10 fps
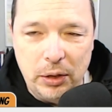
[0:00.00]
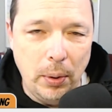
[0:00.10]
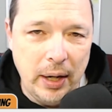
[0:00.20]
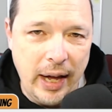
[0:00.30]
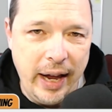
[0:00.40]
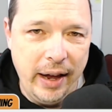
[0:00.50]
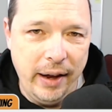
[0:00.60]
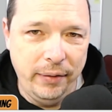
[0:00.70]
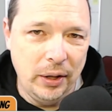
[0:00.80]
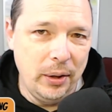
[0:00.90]
is what I
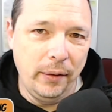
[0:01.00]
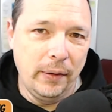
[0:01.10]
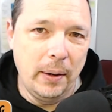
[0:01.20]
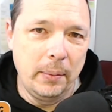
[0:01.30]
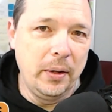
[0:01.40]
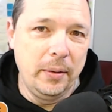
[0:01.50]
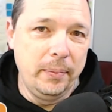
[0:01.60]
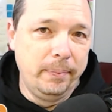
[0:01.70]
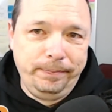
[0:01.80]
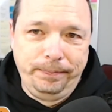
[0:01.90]
have to do if I'm going to,